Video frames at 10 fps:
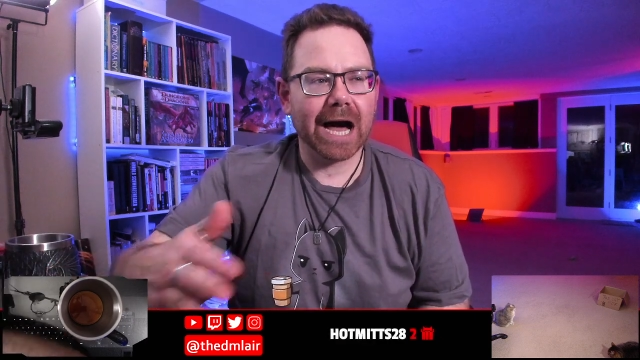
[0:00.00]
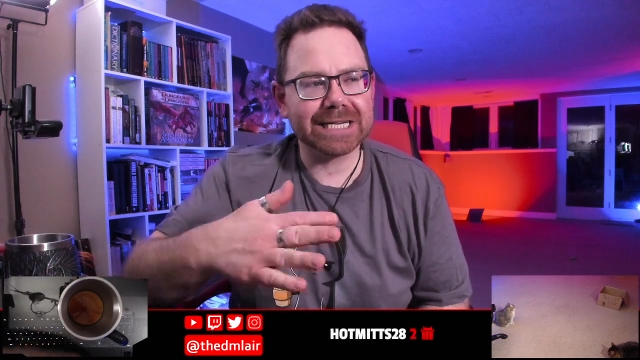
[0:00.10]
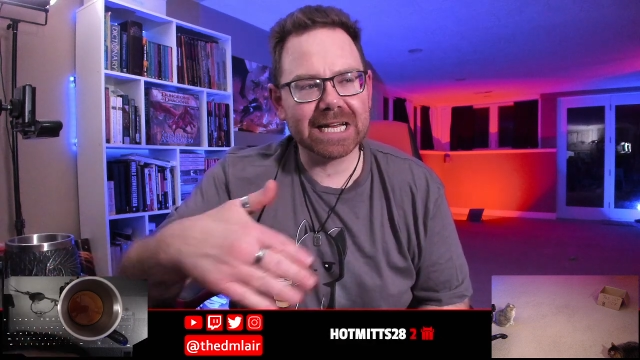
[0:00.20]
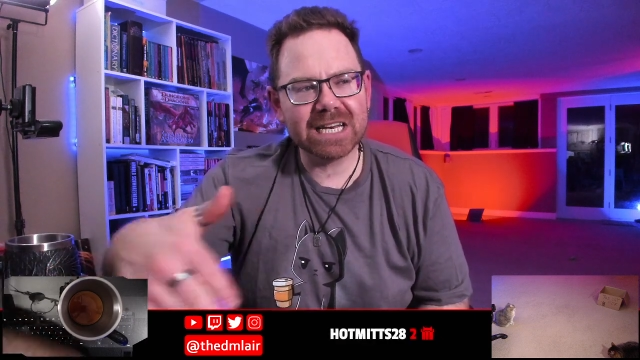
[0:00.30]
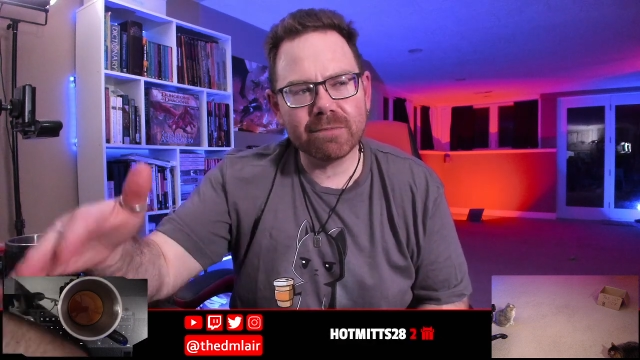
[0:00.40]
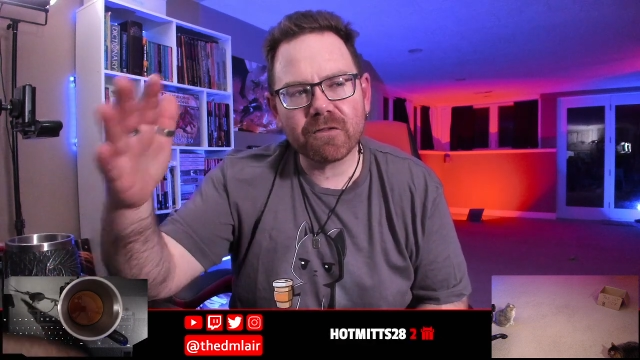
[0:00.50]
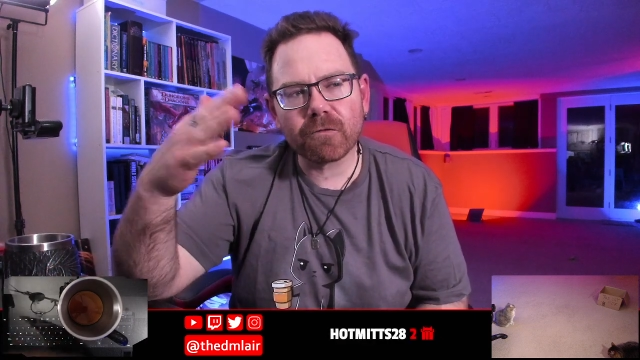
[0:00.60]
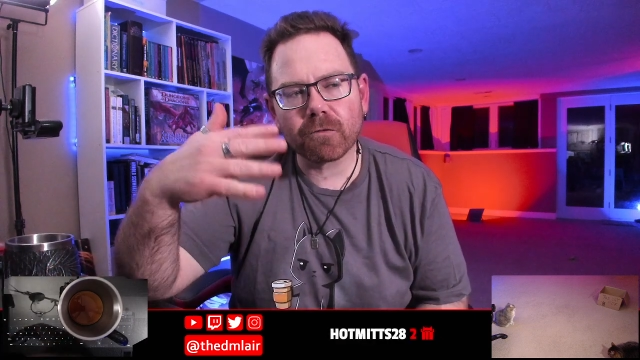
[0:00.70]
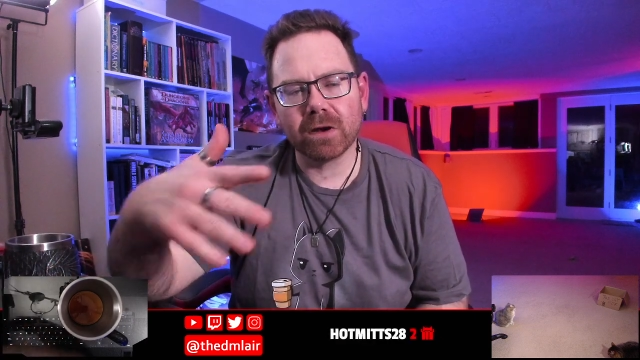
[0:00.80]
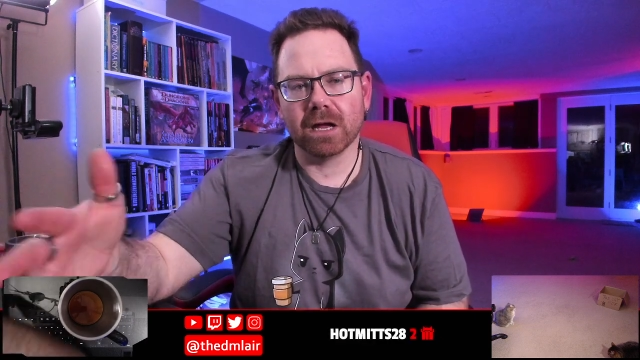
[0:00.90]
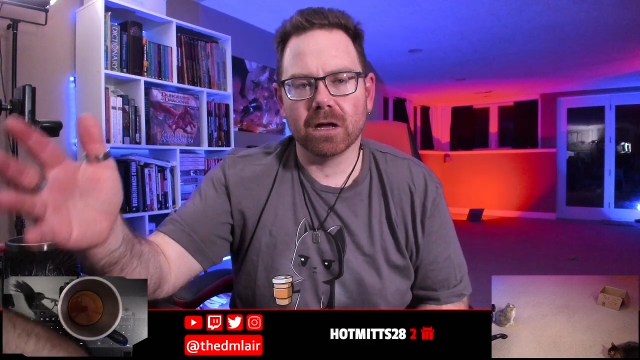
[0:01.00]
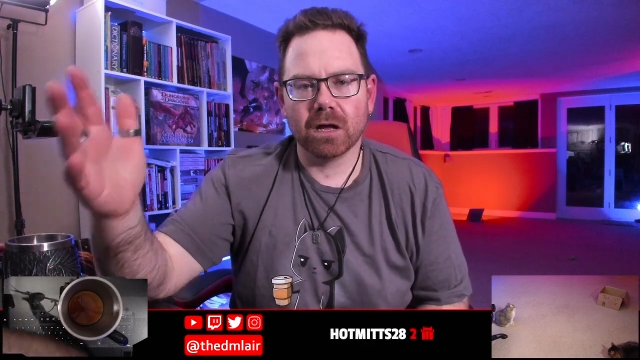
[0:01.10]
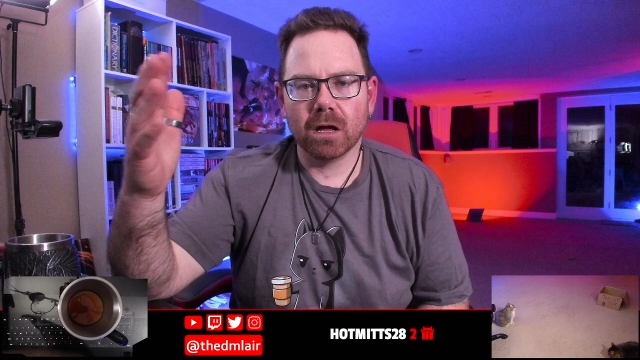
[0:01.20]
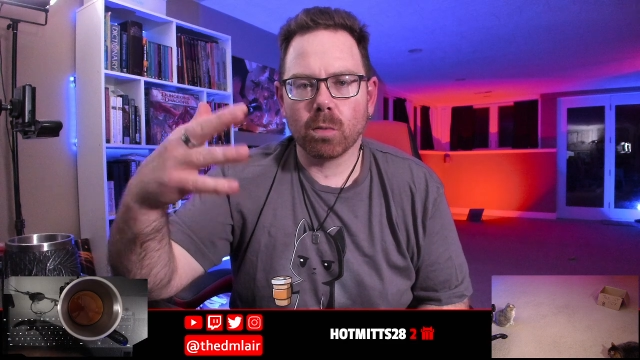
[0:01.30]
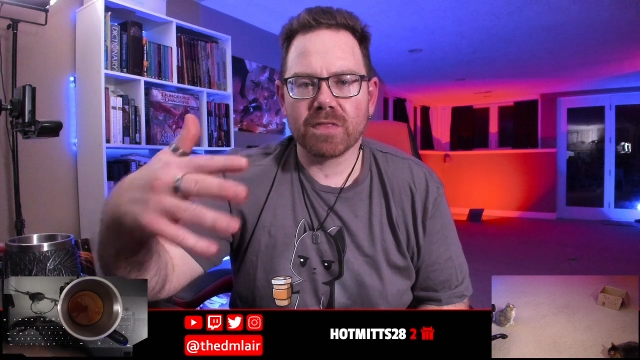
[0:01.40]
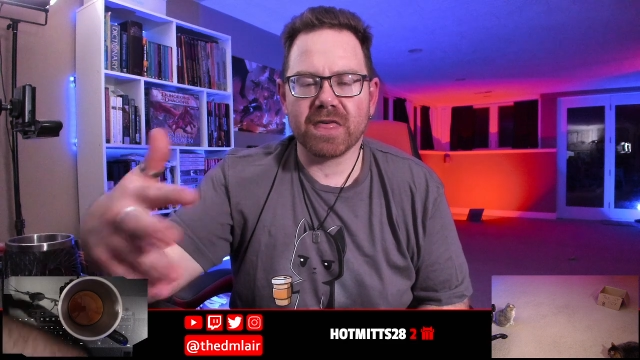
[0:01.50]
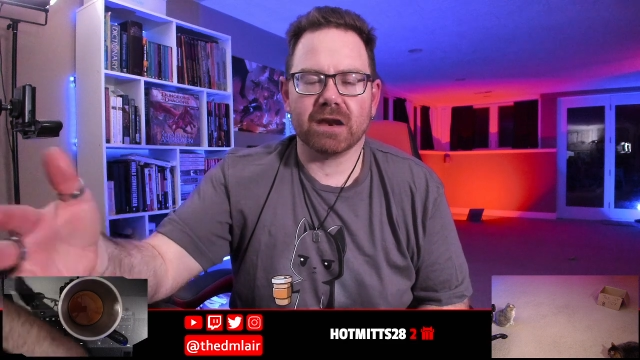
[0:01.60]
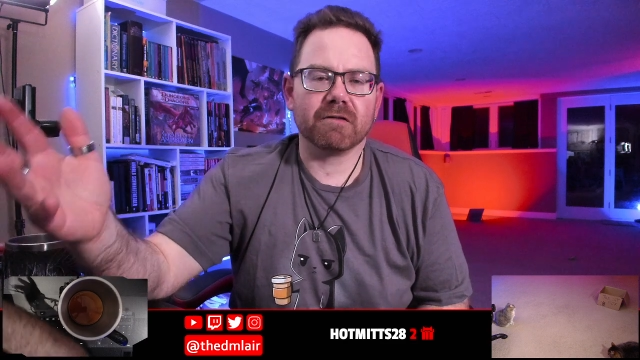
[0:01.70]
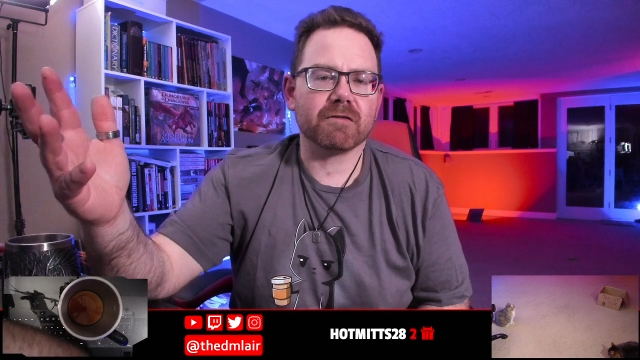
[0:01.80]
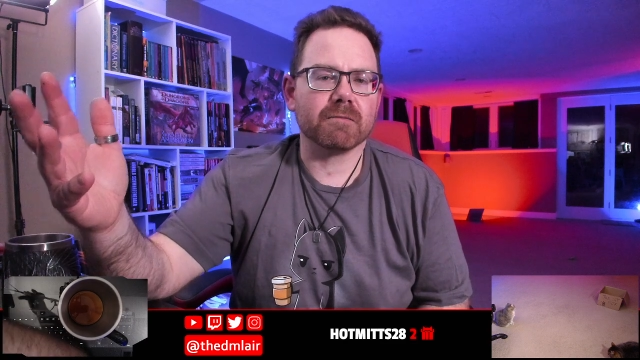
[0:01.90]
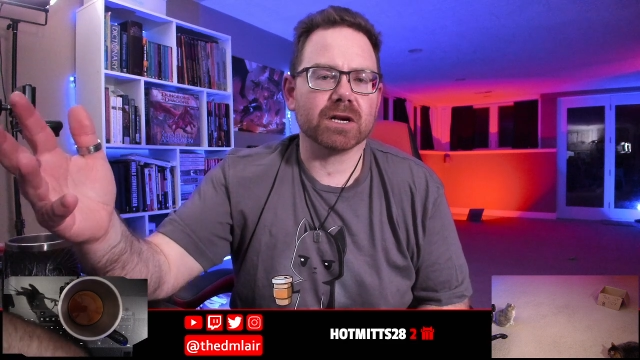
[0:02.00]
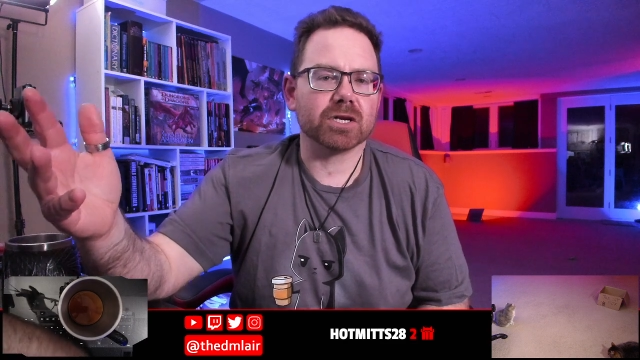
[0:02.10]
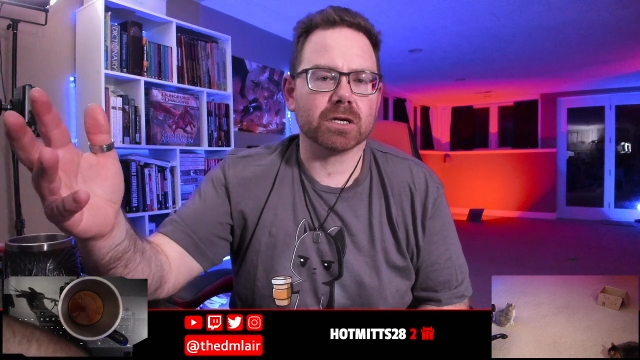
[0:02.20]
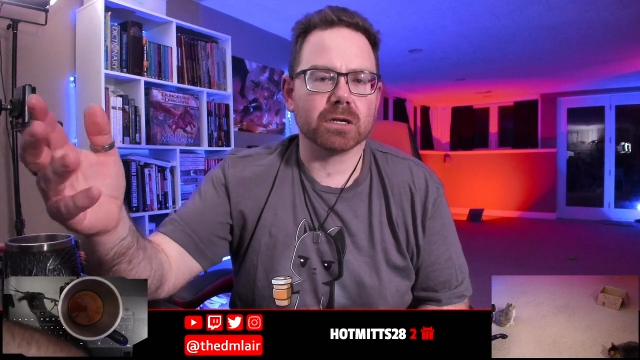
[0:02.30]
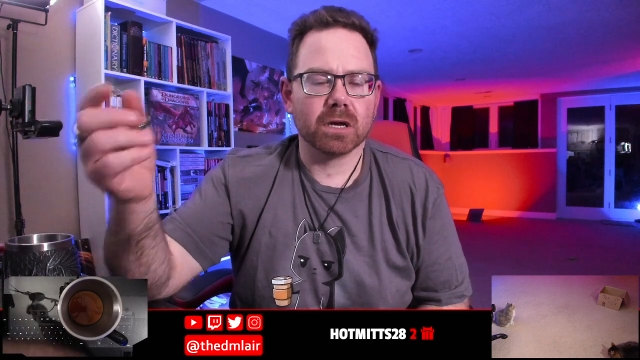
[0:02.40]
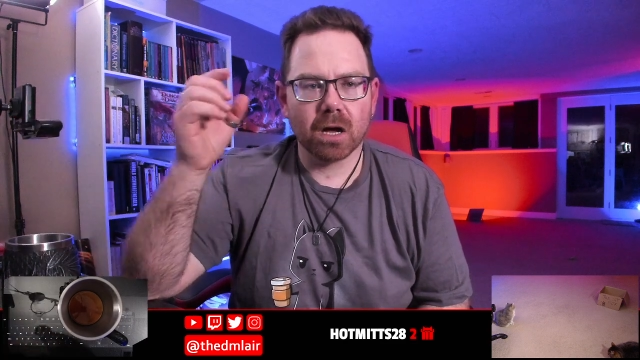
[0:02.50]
I tend to be free with that information.